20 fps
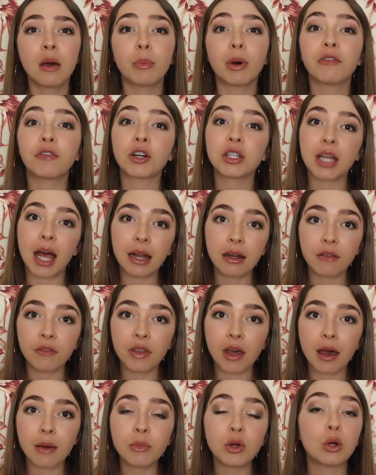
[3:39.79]
But for ten of
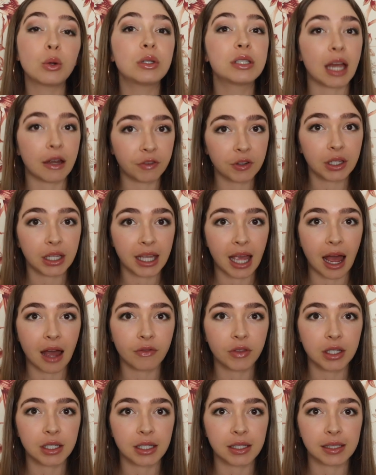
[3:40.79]
them who definitely
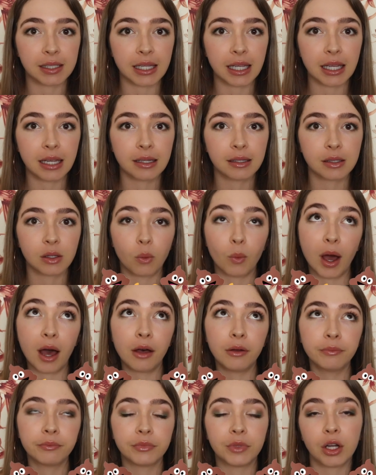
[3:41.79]
have the disease,
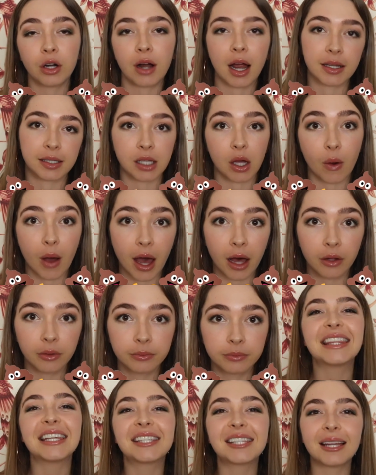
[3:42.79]
well, they're S O
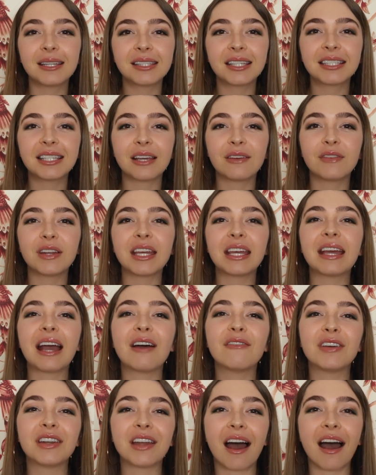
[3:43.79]
L. The sensitivity
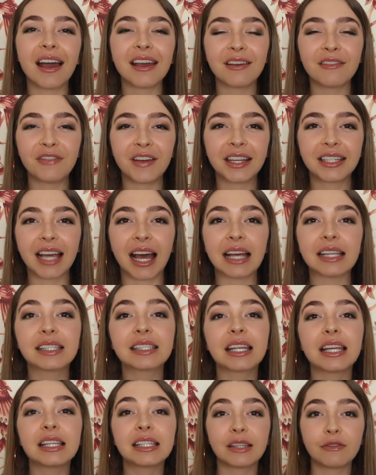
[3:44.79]
of an I F A
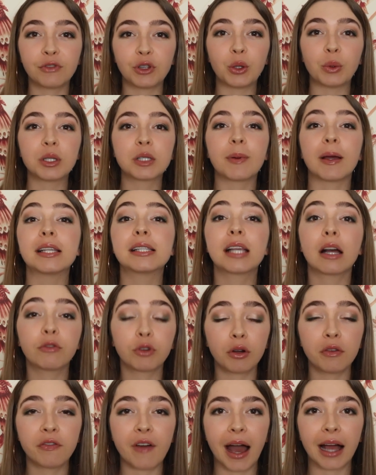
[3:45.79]
test is influenced by
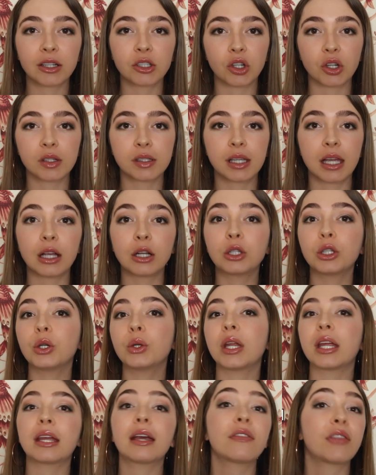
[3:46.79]
several factors,
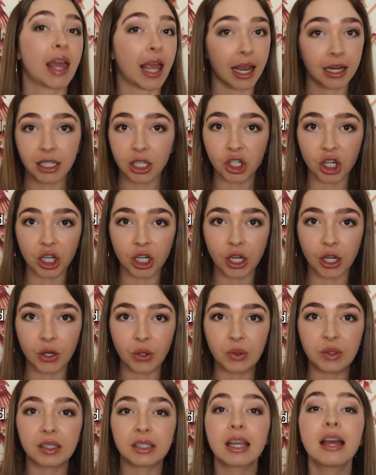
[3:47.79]
including the antigen
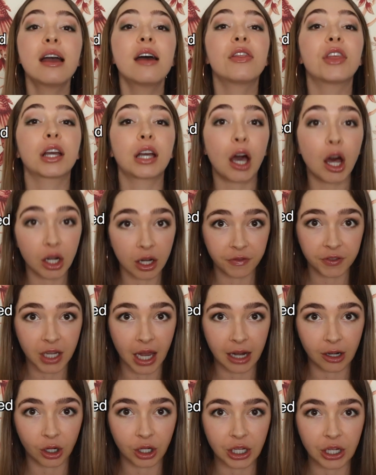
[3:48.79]
used, the cutoff
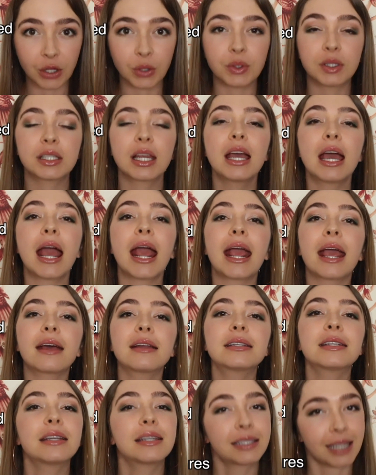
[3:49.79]
titer used,
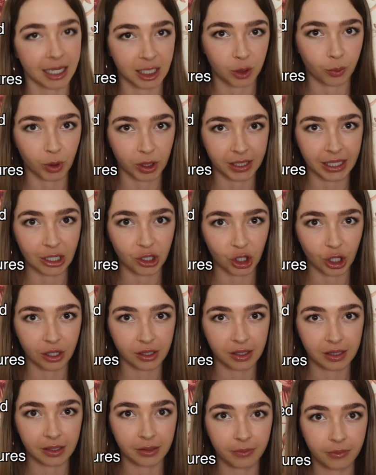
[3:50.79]
and test
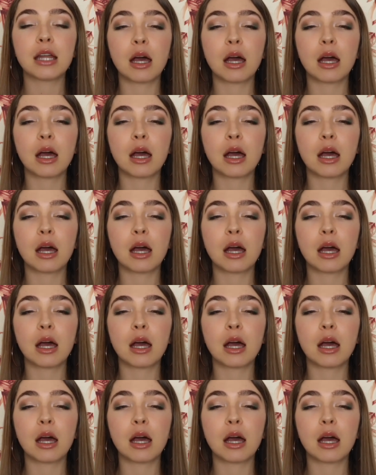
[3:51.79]
procedures.